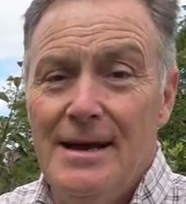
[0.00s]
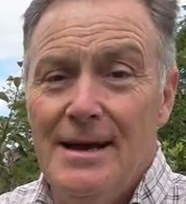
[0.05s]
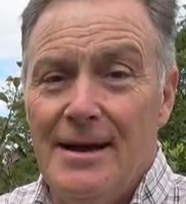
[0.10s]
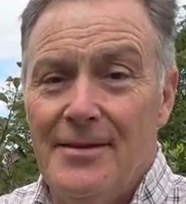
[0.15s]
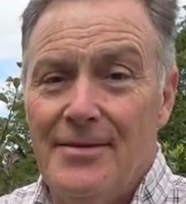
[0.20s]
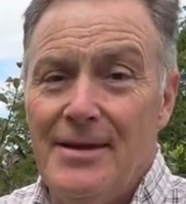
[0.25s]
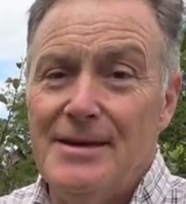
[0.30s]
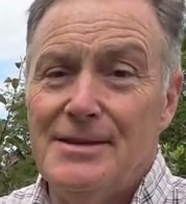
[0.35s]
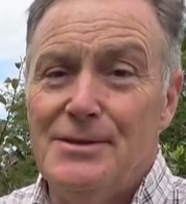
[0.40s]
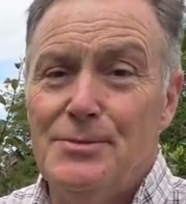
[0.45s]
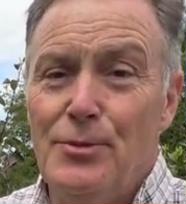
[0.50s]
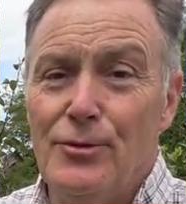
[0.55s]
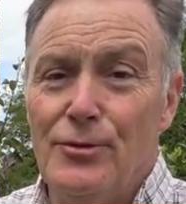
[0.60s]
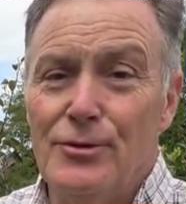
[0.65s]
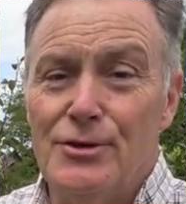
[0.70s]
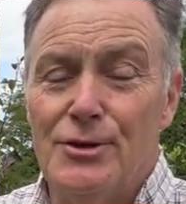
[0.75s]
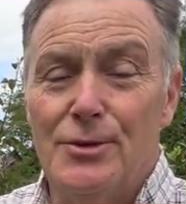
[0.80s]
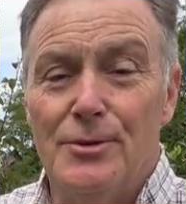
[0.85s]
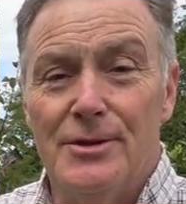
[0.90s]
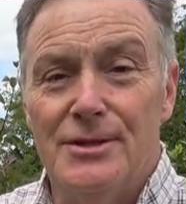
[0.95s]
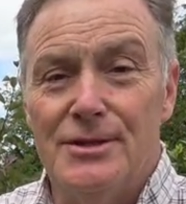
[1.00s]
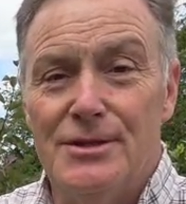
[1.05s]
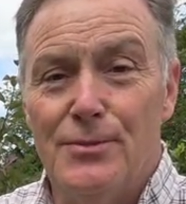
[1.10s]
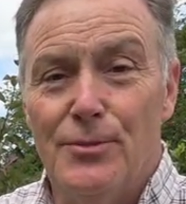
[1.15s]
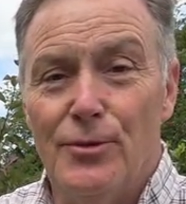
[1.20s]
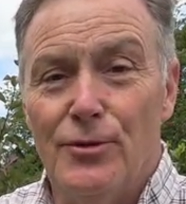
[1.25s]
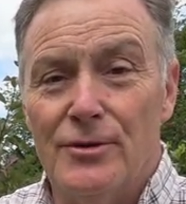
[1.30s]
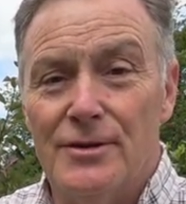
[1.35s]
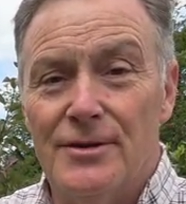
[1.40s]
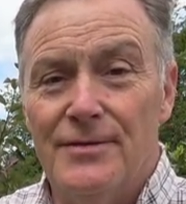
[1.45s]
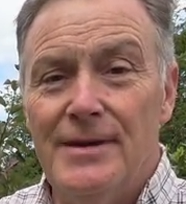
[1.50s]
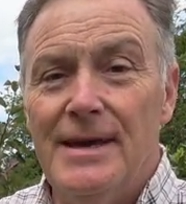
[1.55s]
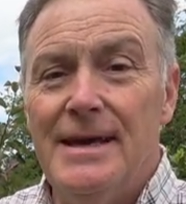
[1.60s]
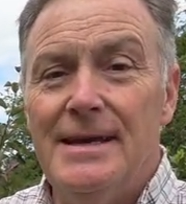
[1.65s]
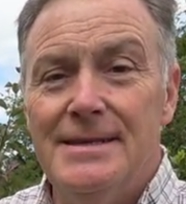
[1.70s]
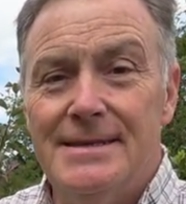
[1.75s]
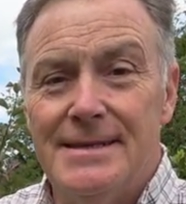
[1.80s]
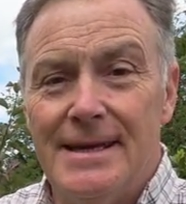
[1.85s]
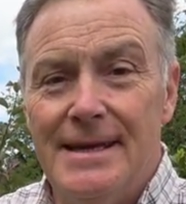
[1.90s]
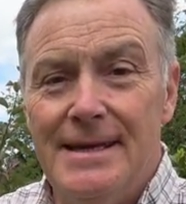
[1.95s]
and that's brought to you with the support of
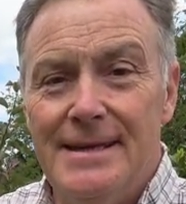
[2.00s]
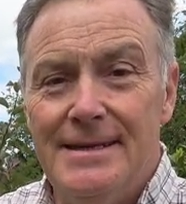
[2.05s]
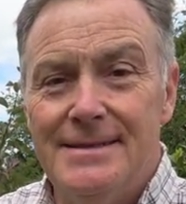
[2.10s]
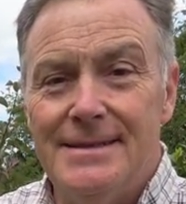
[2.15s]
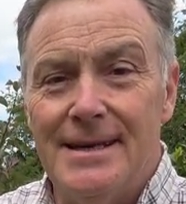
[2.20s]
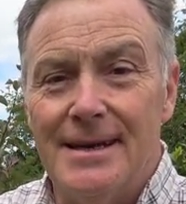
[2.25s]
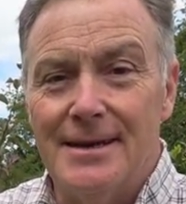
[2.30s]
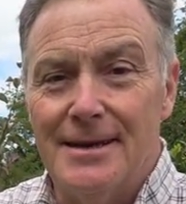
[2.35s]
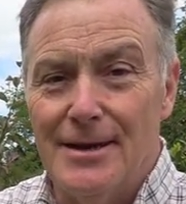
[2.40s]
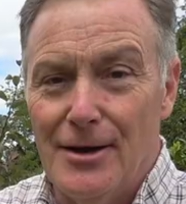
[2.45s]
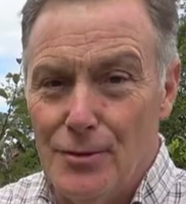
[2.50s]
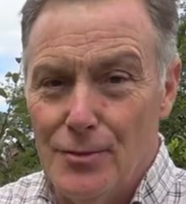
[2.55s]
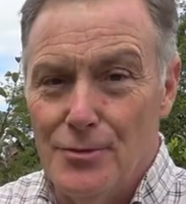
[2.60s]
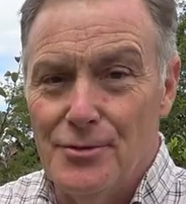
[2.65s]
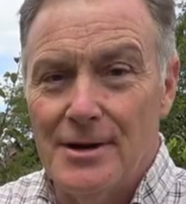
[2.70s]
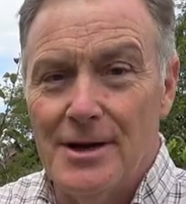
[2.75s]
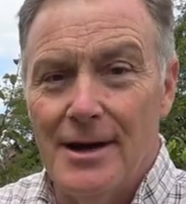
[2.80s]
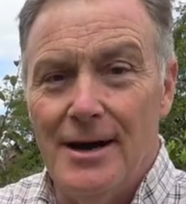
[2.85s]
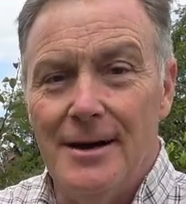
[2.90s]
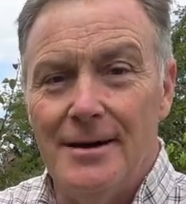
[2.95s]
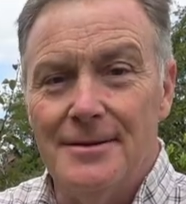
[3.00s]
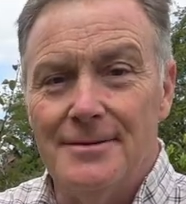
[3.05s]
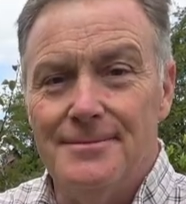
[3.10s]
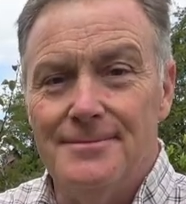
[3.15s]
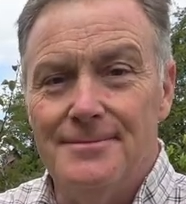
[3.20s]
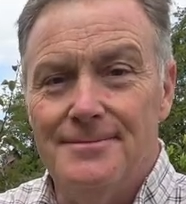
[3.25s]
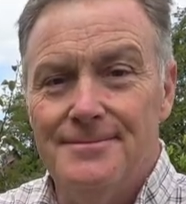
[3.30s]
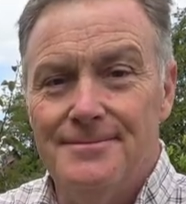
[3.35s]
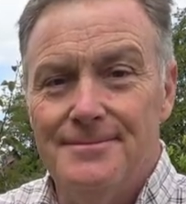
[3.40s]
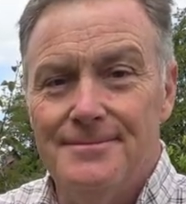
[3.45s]
King Seeds and Cobra Garden.